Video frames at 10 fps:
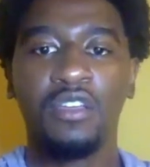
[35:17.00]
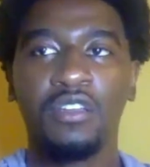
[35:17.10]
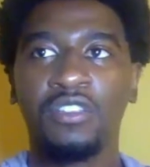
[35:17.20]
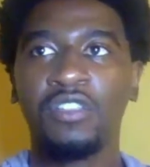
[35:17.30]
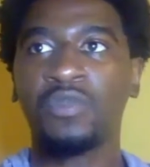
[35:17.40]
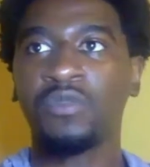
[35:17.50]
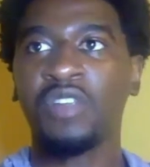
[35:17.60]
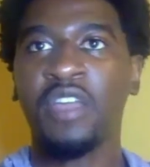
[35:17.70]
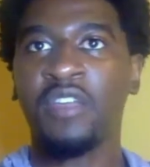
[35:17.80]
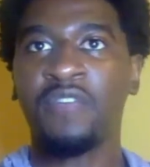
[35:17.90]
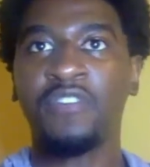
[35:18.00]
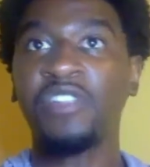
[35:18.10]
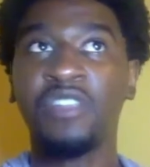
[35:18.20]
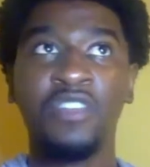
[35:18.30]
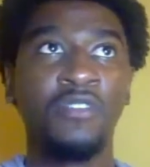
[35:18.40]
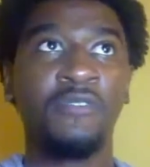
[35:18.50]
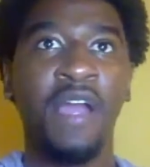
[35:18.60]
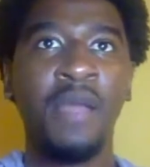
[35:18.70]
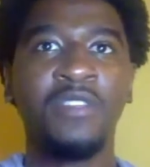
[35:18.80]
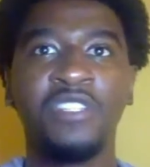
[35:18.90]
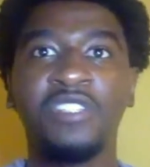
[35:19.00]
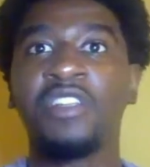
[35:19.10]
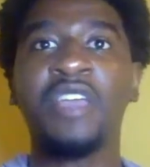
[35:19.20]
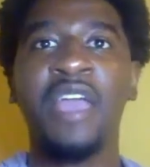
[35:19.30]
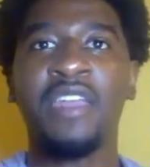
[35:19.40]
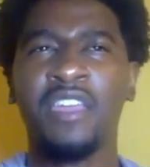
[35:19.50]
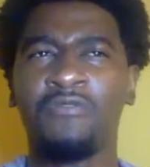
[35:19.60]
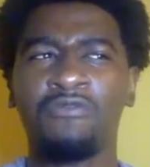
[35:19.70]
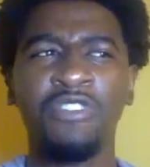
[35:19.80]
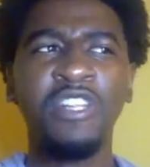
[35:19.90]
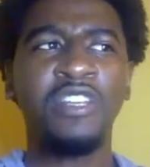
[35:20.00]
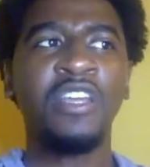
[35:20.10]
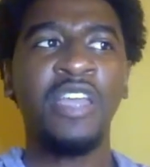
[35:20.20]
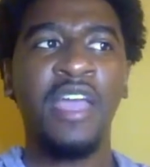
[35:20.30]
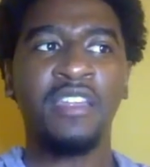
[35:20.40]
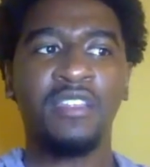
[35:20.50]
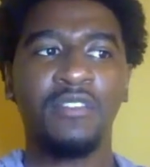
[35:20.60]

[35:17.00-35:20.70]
just like if there's anything in your environment, just look at it and really look at it.